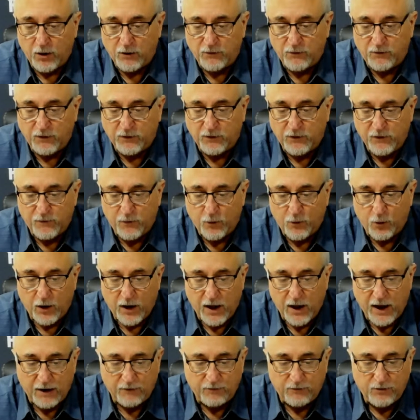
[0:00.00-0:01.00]

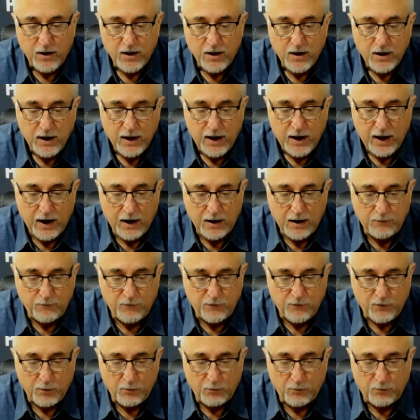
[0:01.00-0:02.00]
154.5.
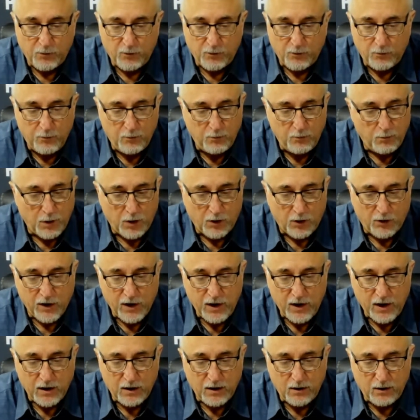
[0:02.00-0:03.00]
And
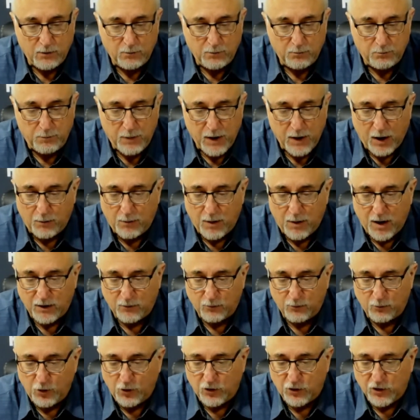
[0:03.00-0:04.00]
Murray and
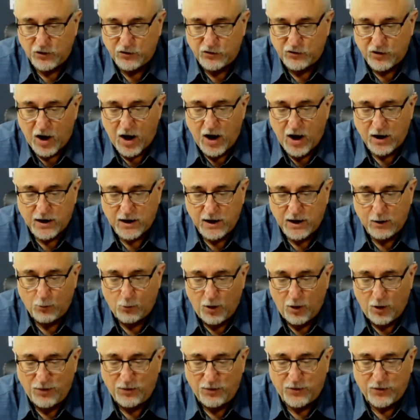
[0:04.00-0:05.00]
Belmont, really
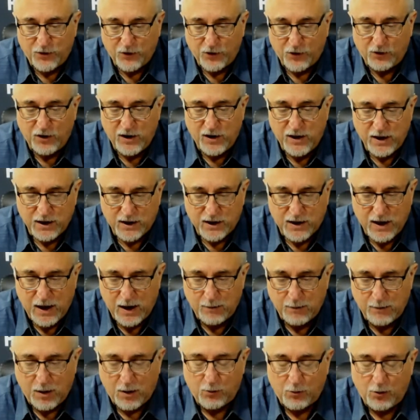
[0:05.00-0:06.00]
shocking. 130 it
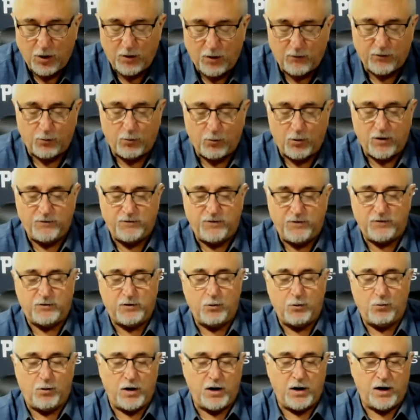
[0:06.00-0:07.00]
came. I went over
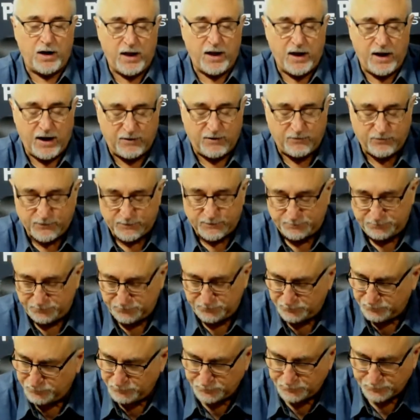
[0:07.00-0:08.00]
151.5.
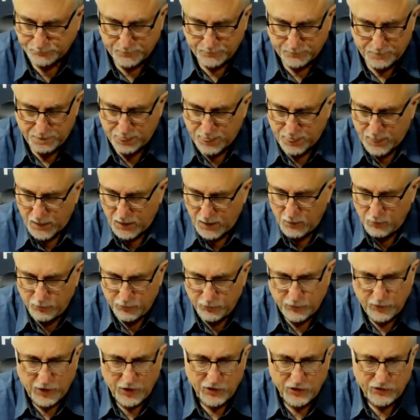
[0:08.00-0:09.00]

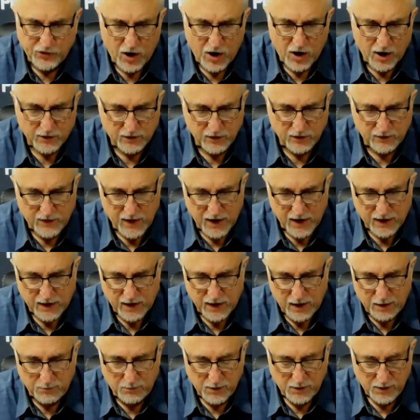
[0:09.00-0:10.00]
Very shocked at that
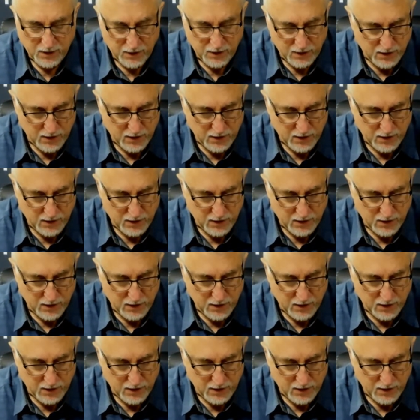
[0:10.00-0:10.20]
game.